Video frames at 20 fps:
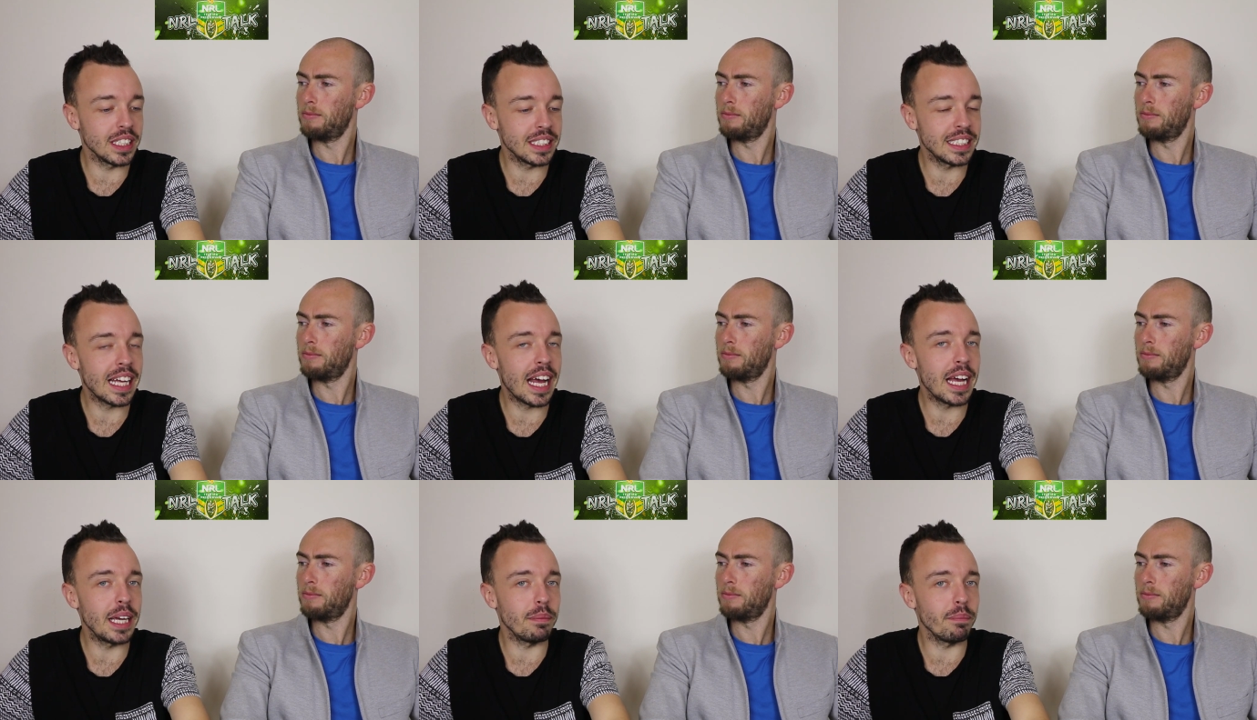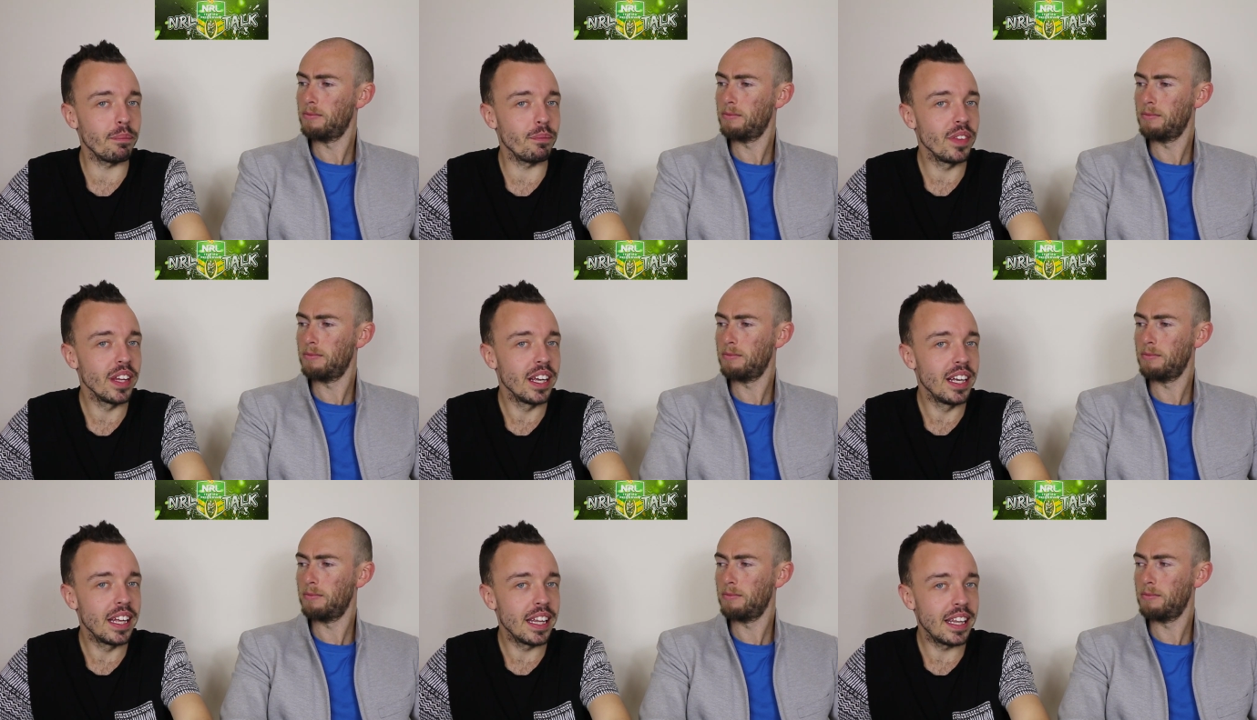Speaker 1: the
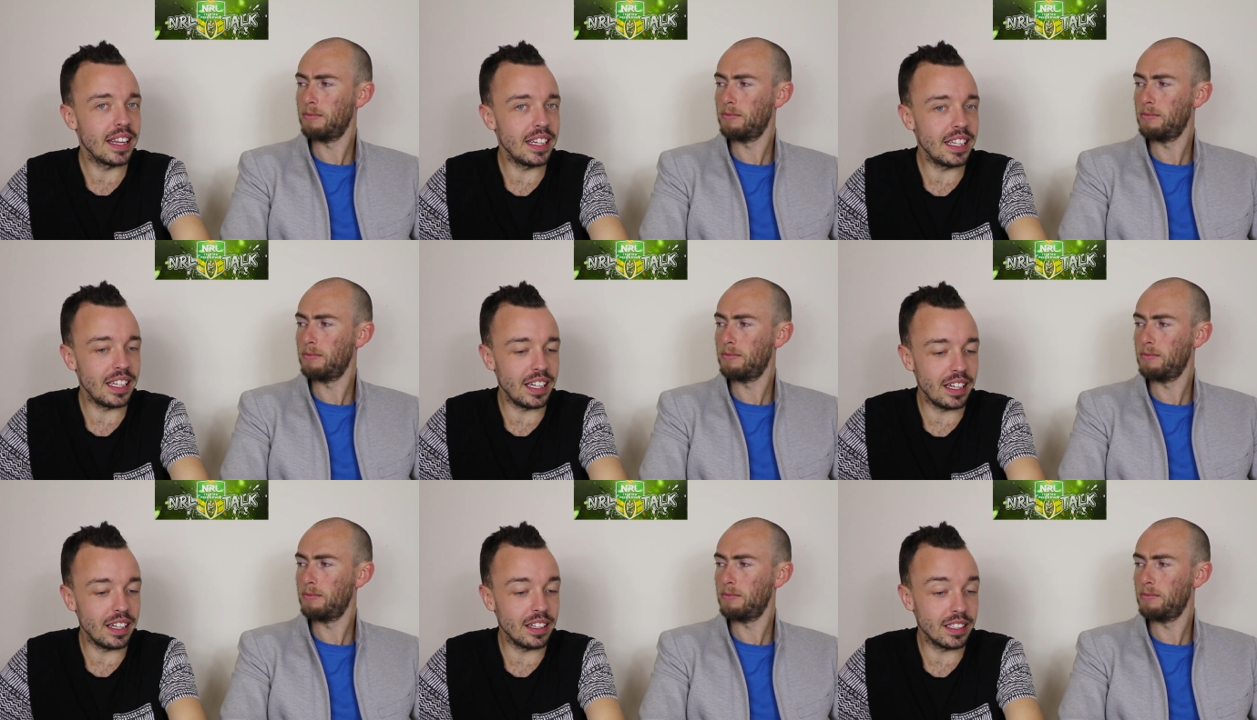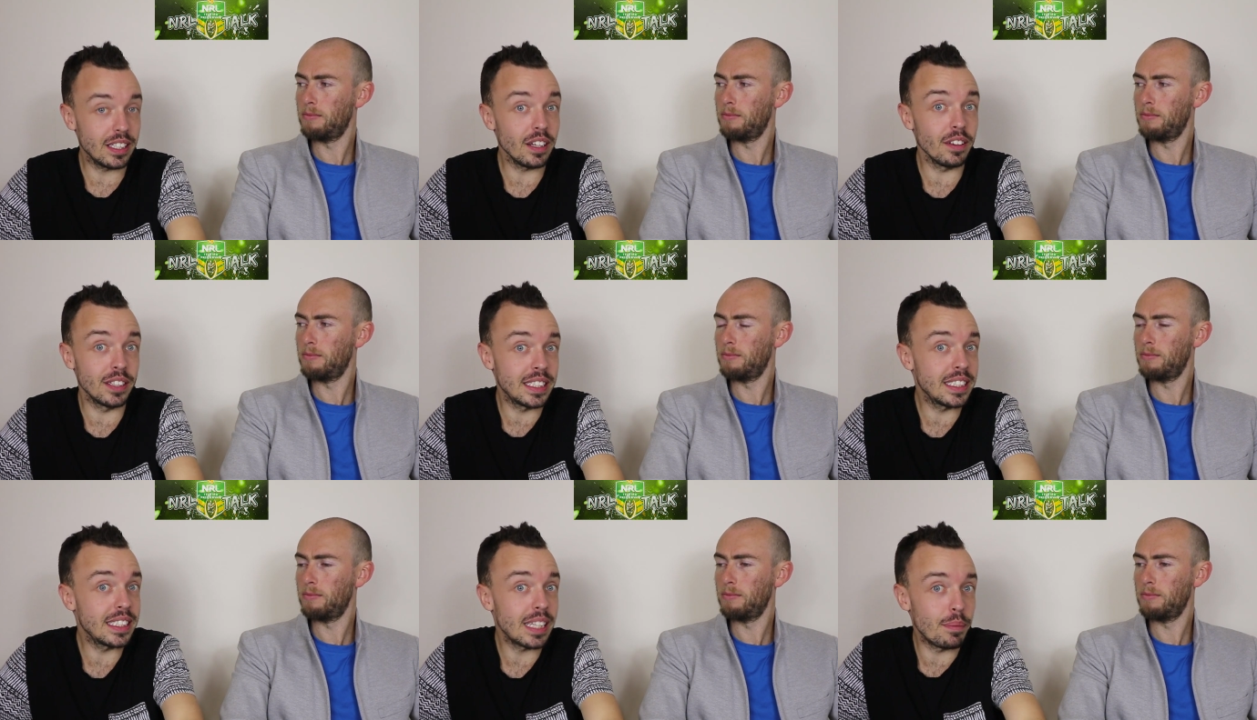same,
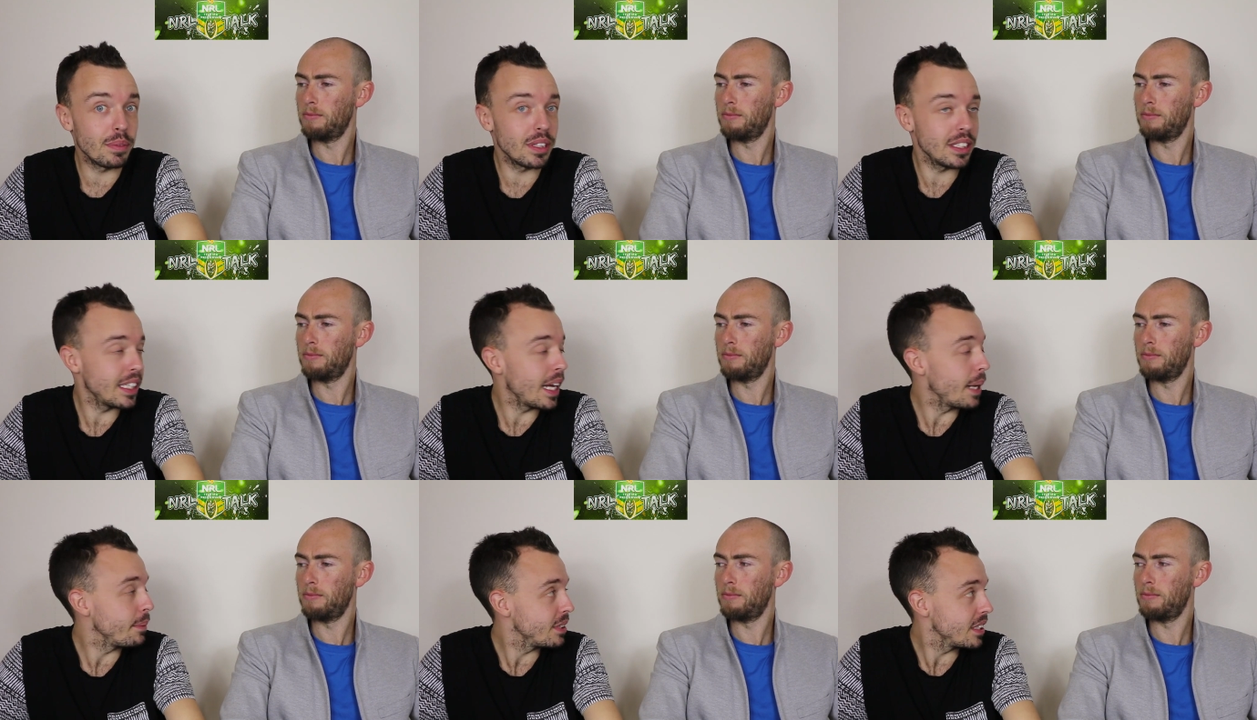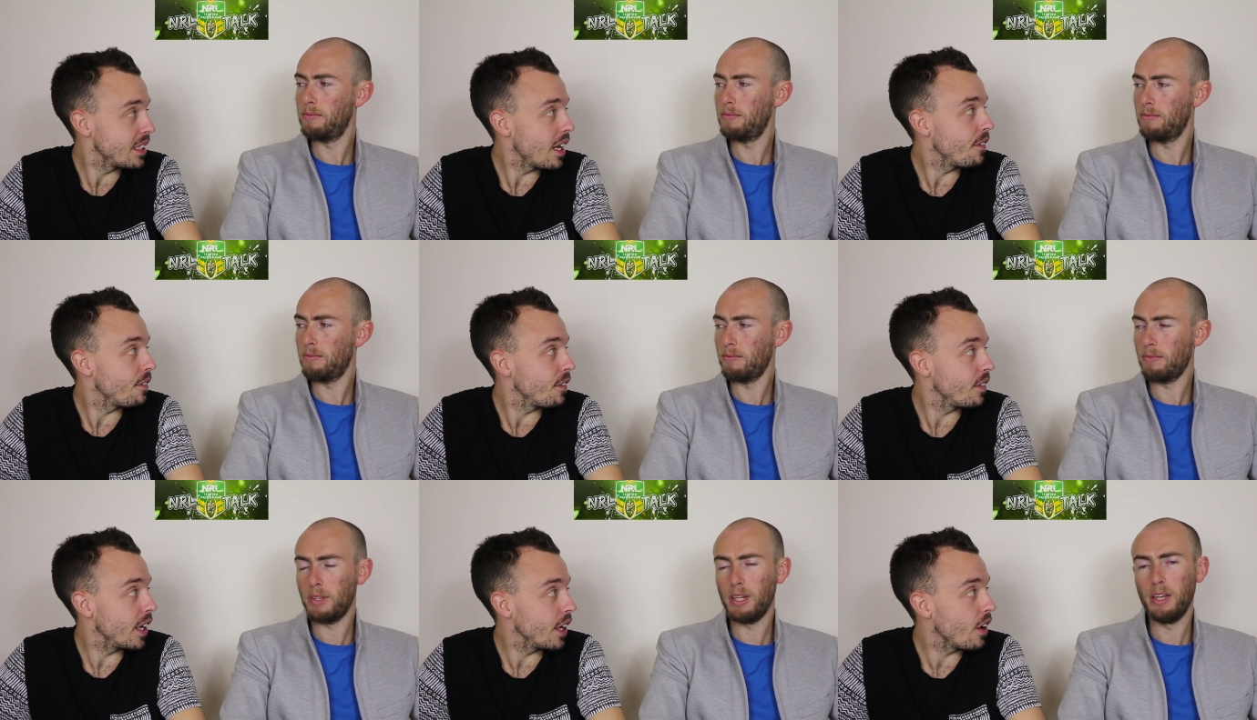some of the same
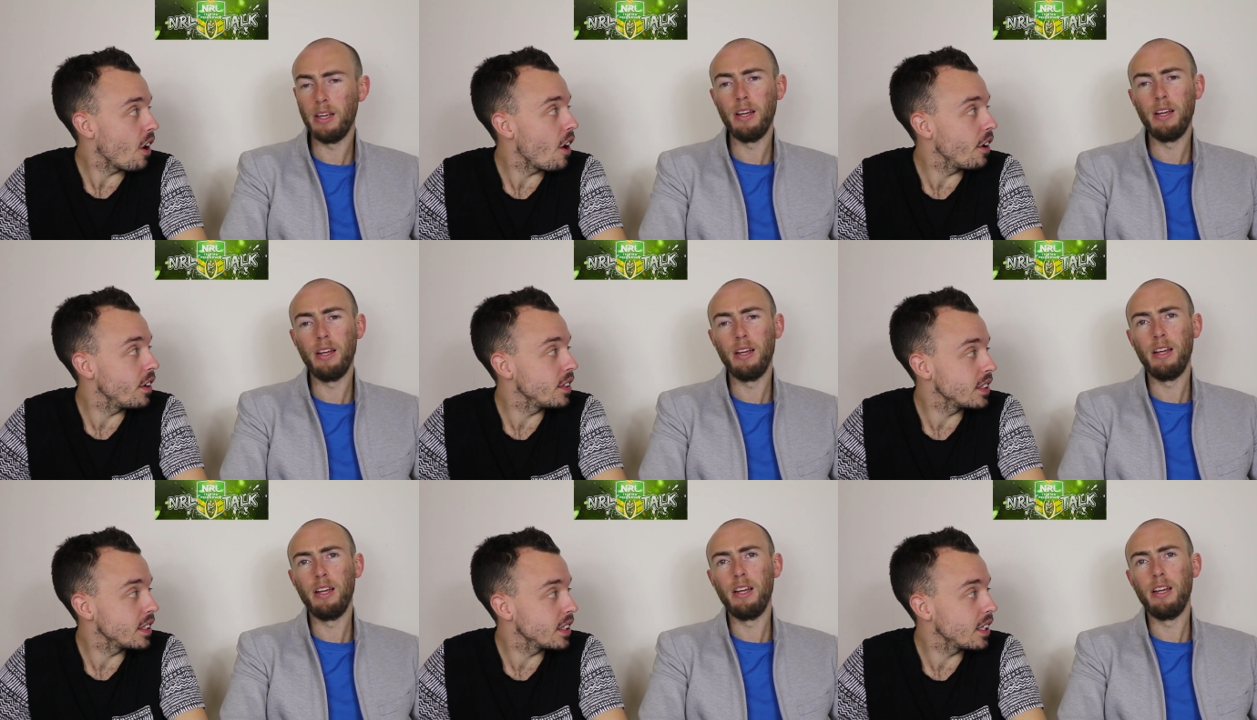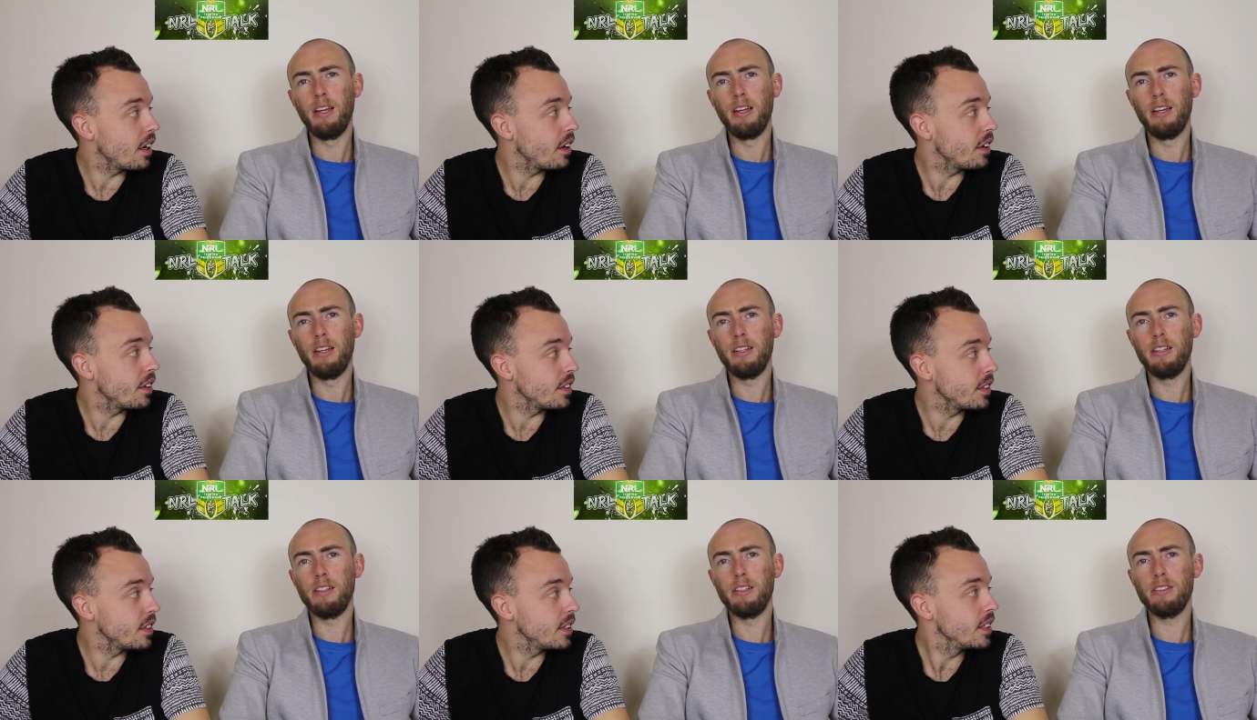stuff of their own.
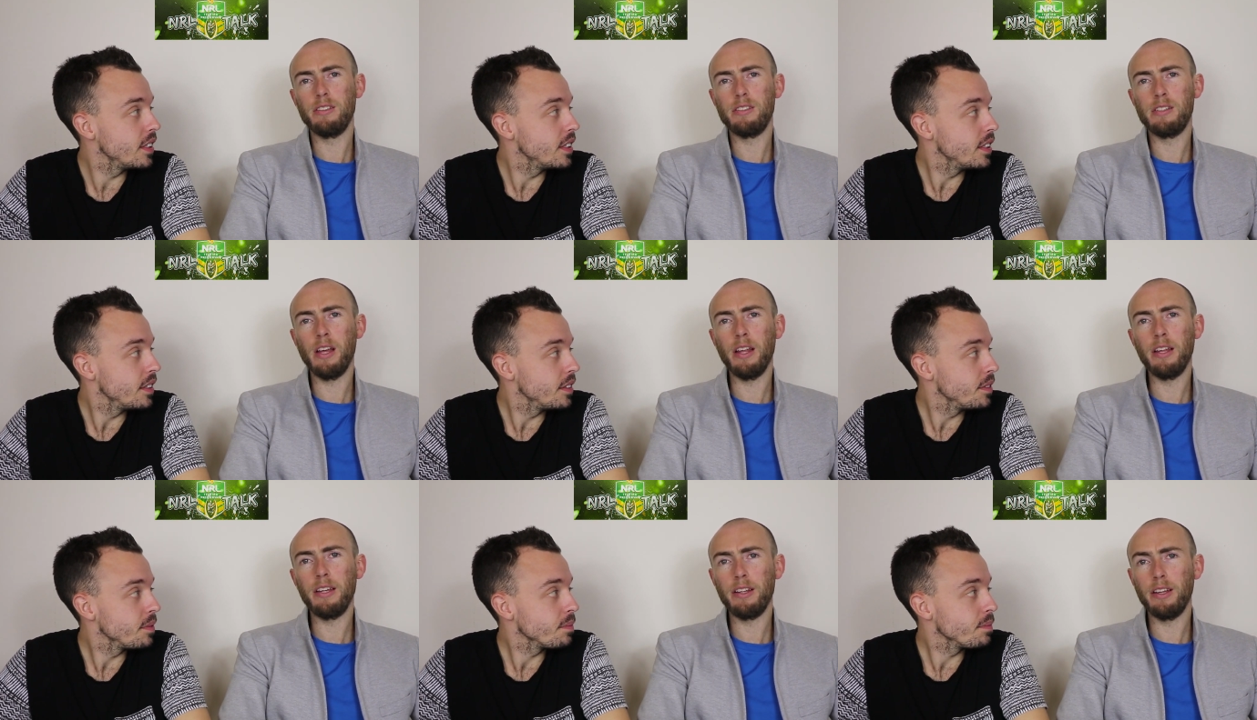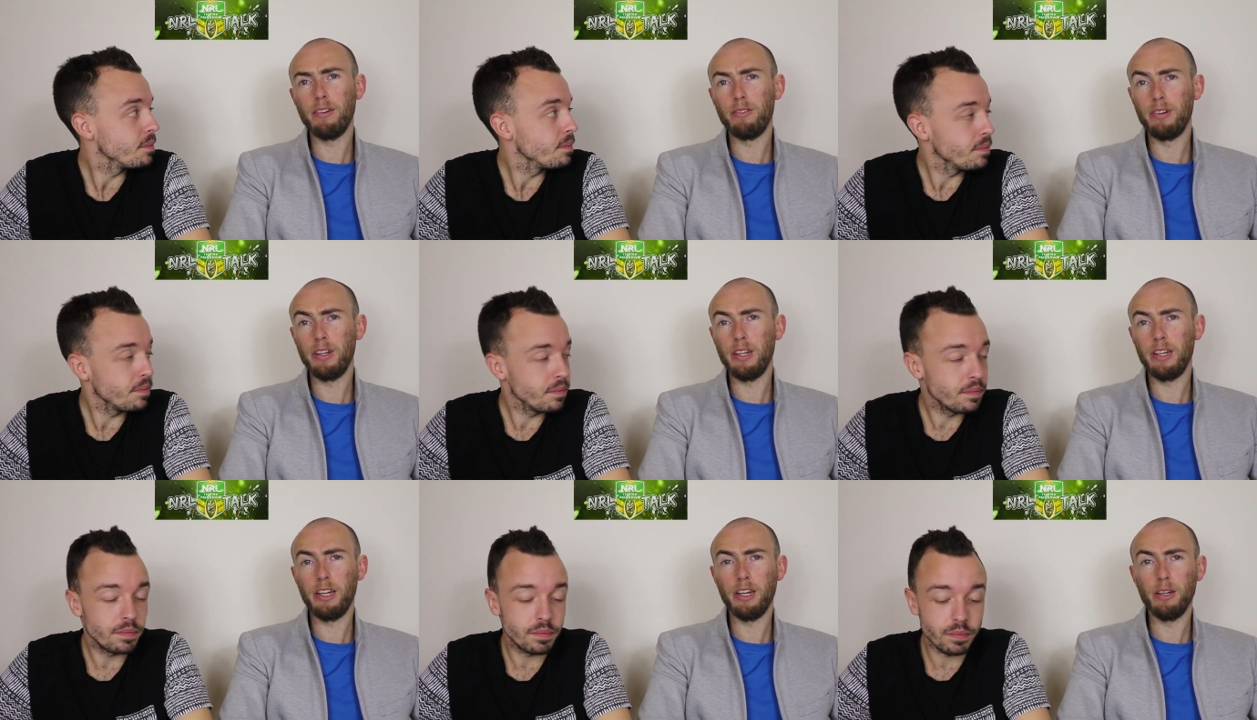So something that really